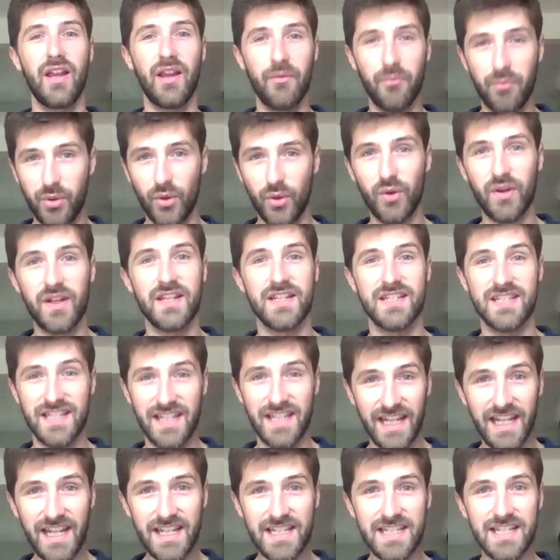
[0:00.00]
employers
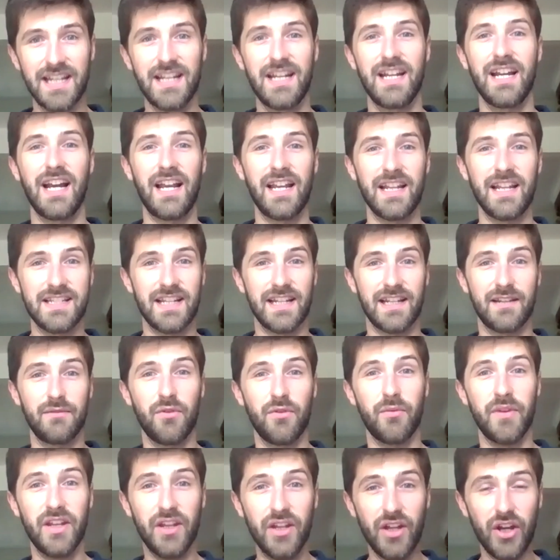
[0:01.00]
need and exactly
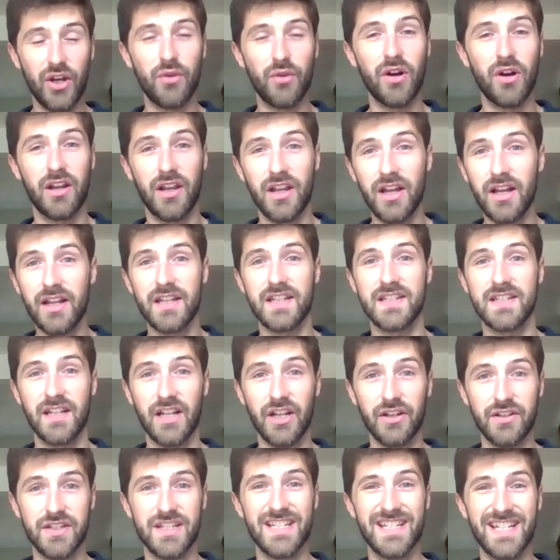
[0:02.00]
what we know our learners are
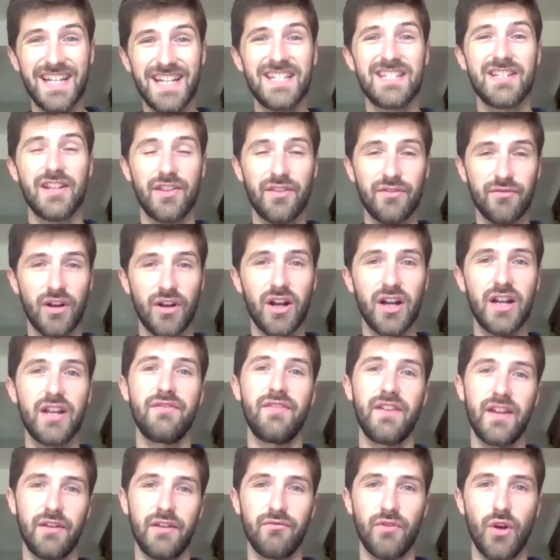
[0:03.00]
going to need to
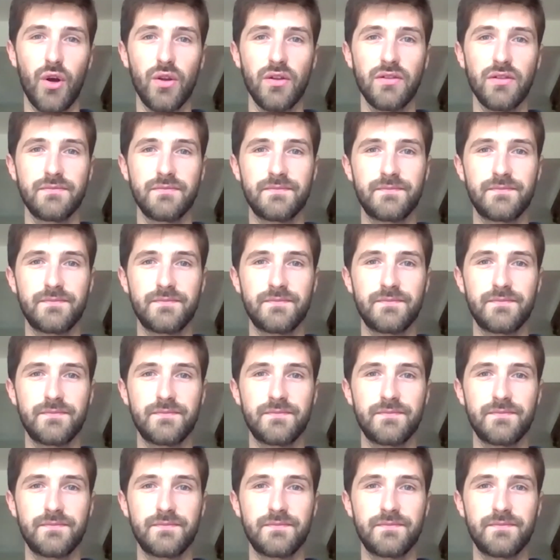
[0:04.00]
thrive in role.